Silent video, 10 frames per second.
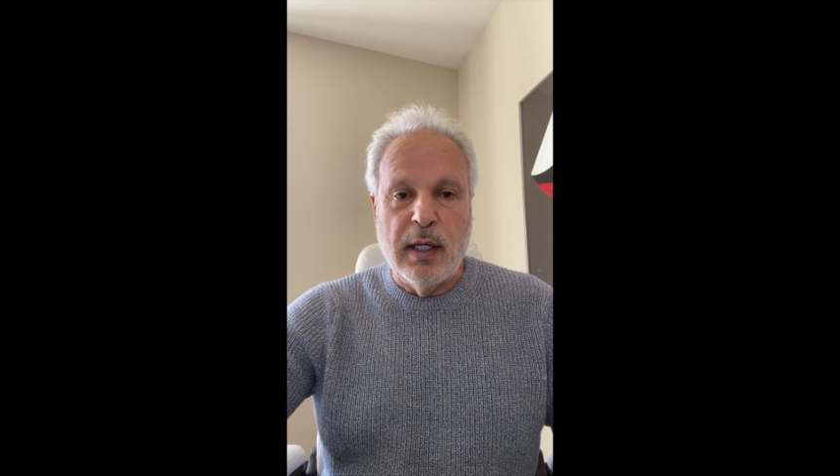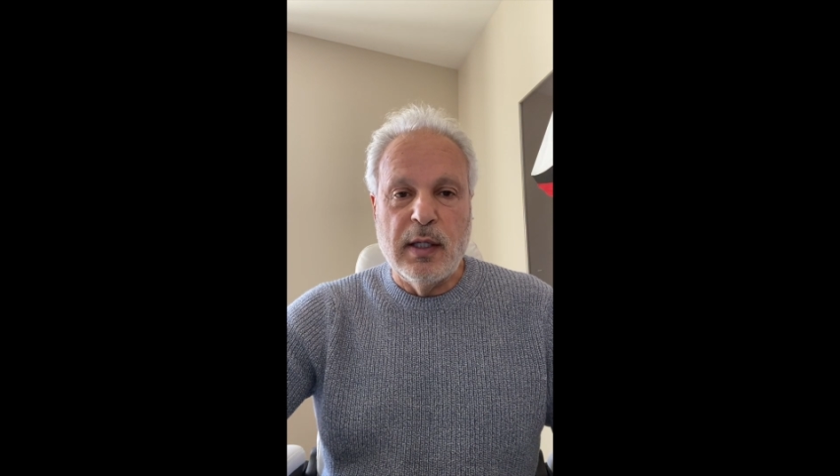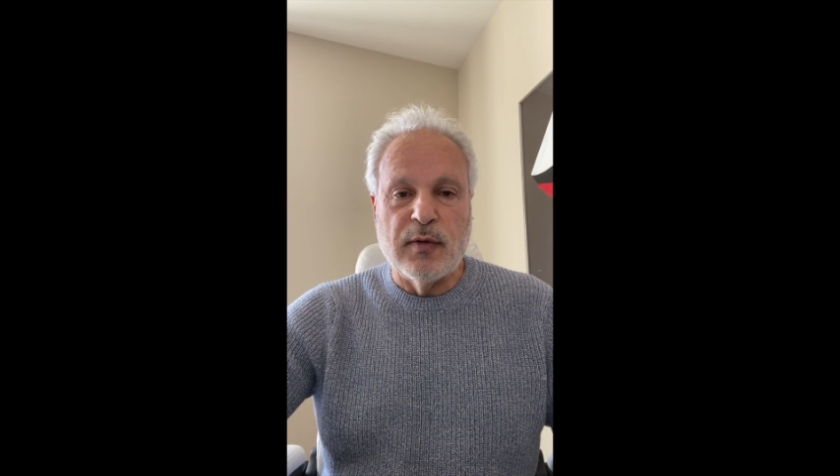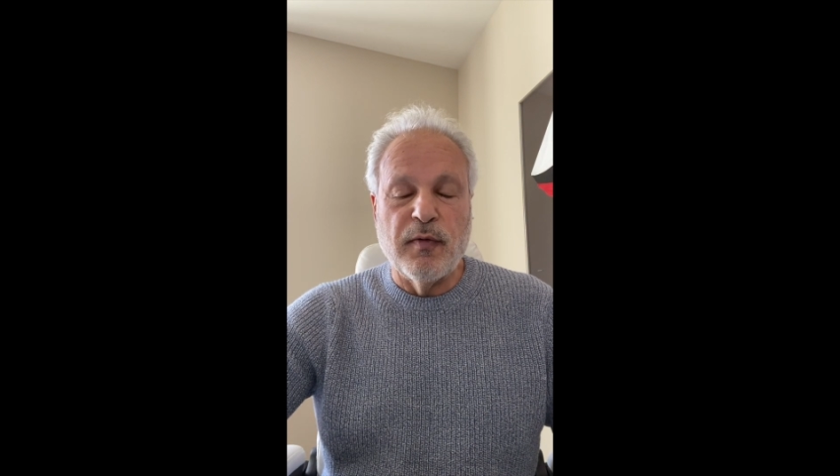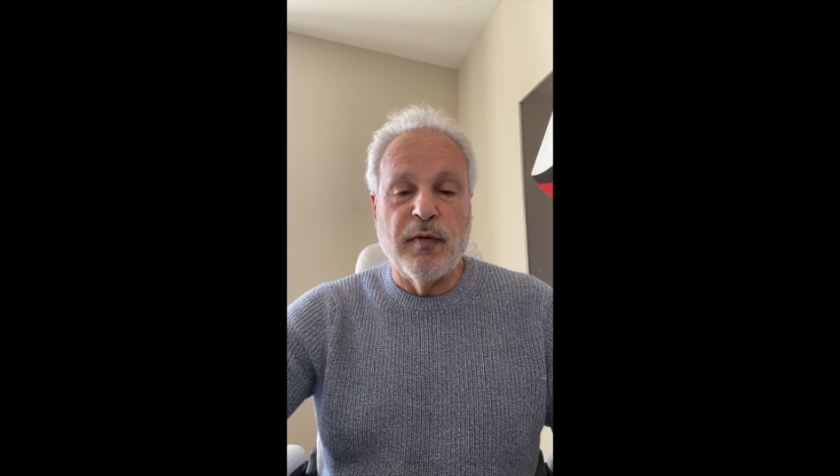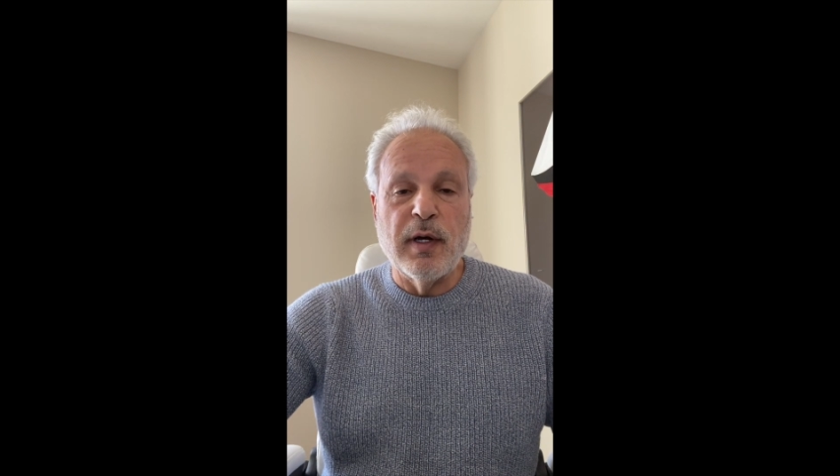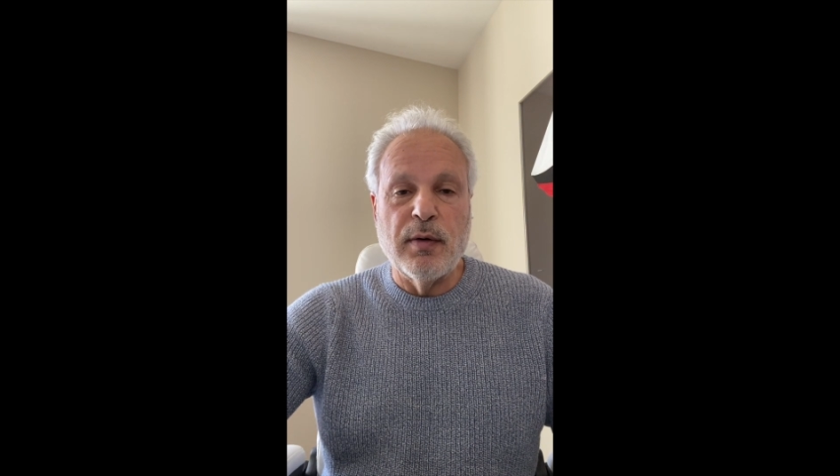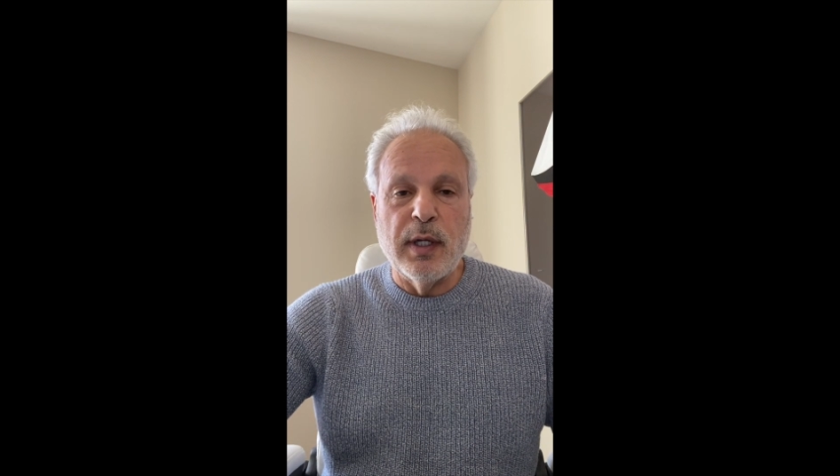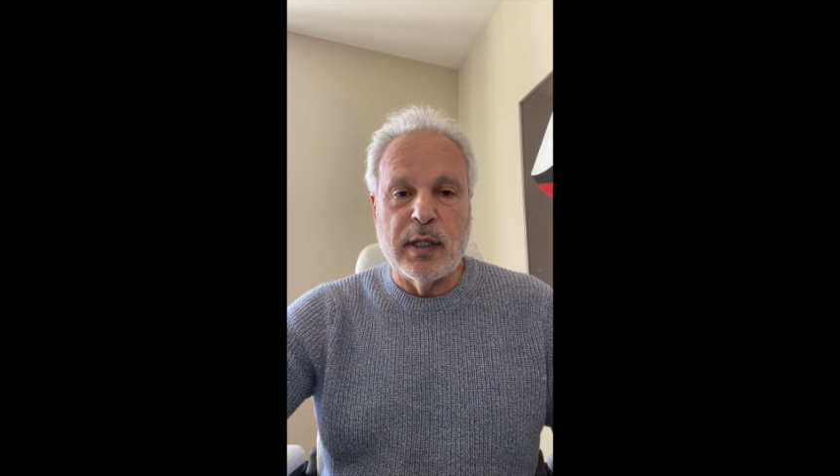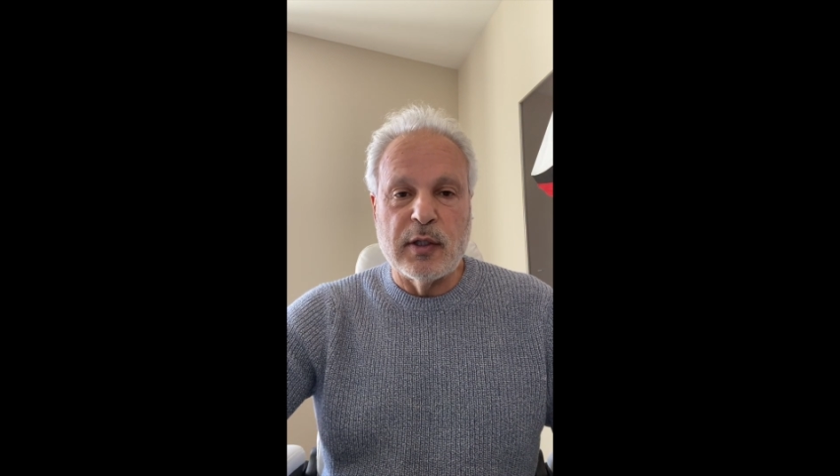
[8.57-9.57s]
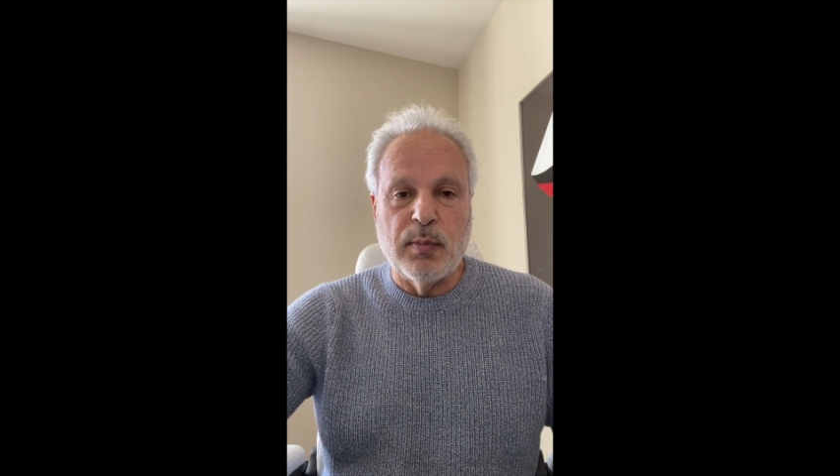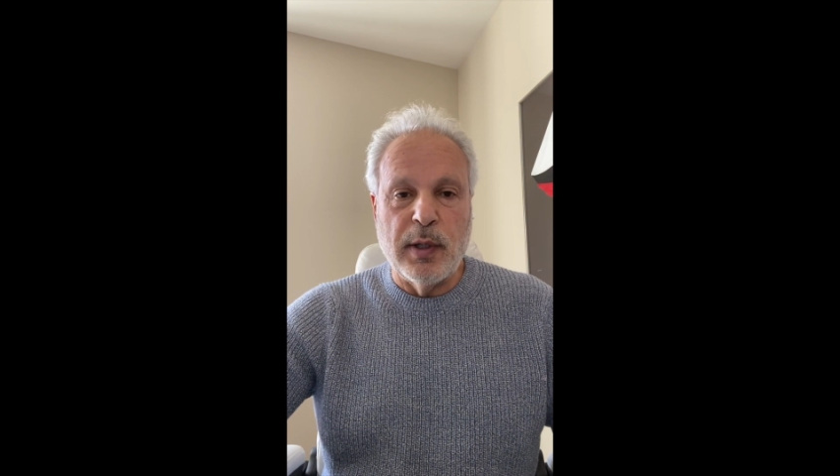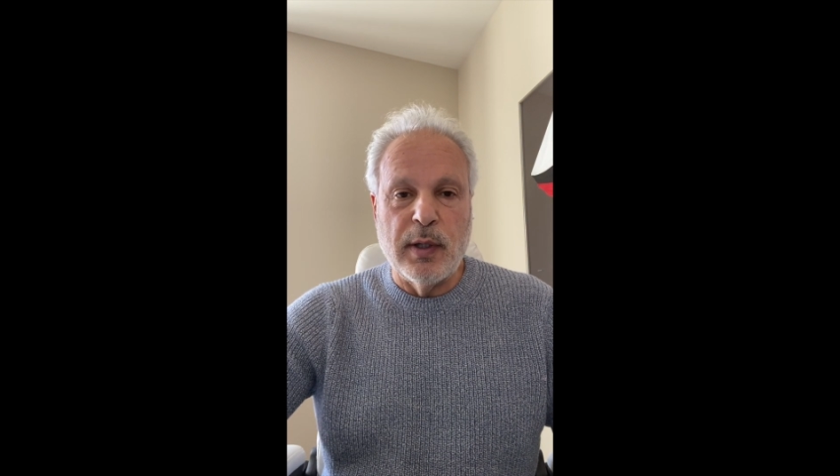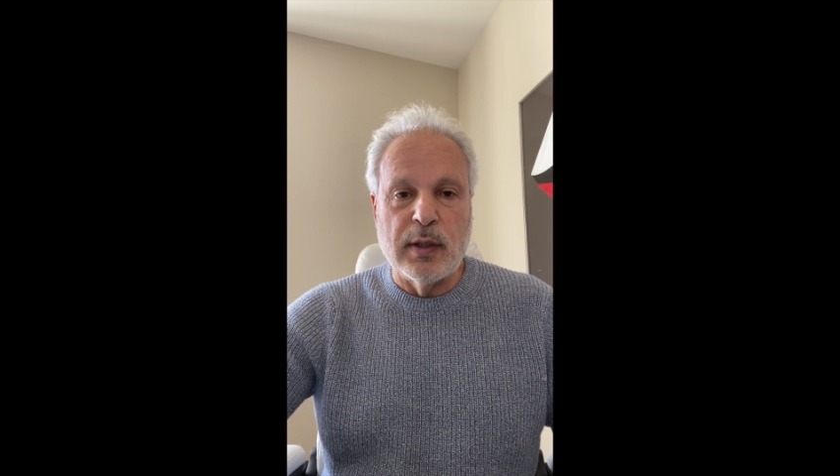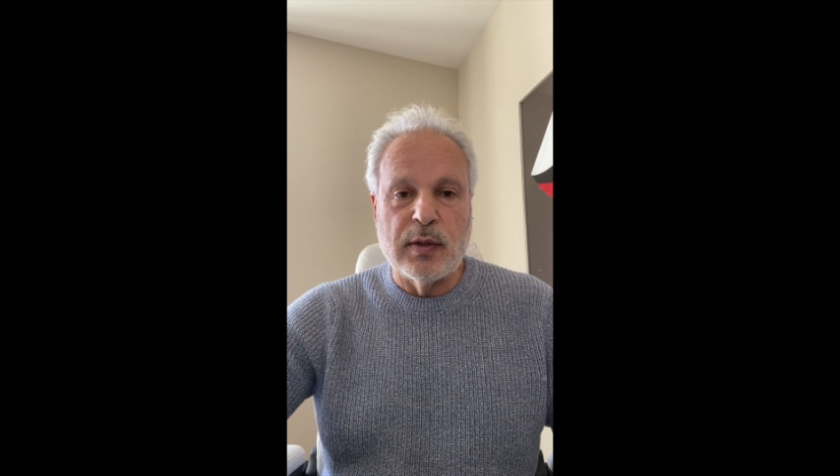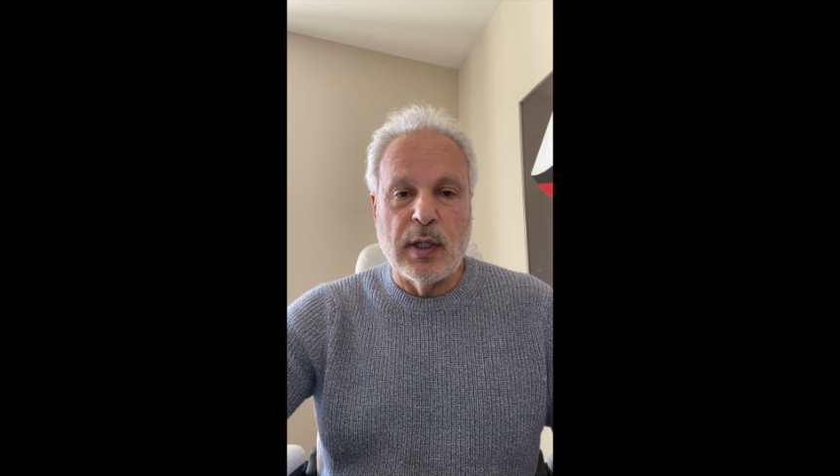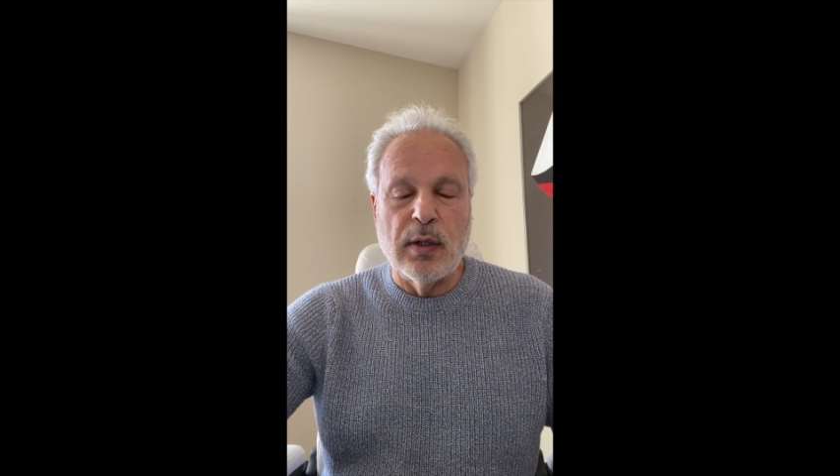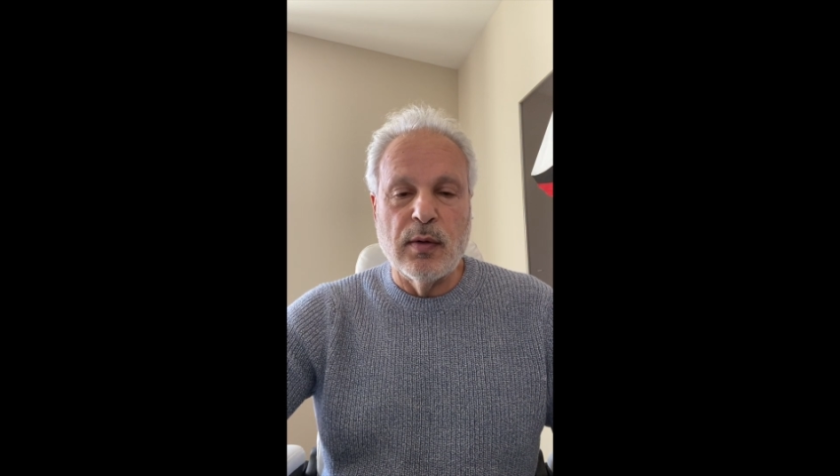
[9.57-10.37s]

He's very experienced.